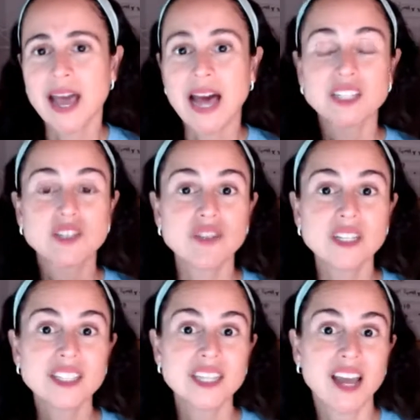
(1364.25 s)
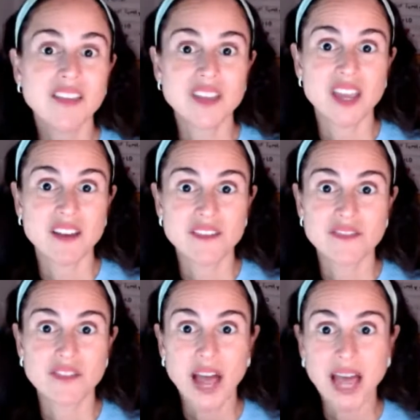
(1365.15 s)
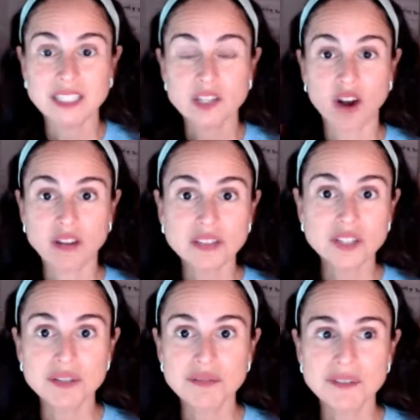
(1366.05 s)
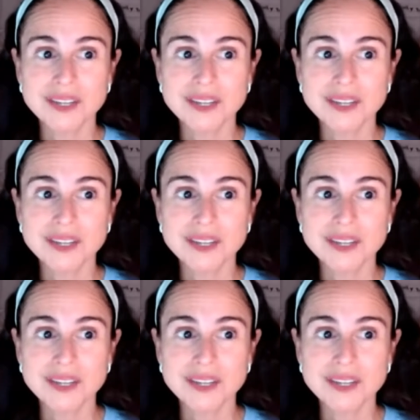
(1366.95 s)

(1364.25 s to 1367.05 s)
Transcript: As good as the IVF has gotten to,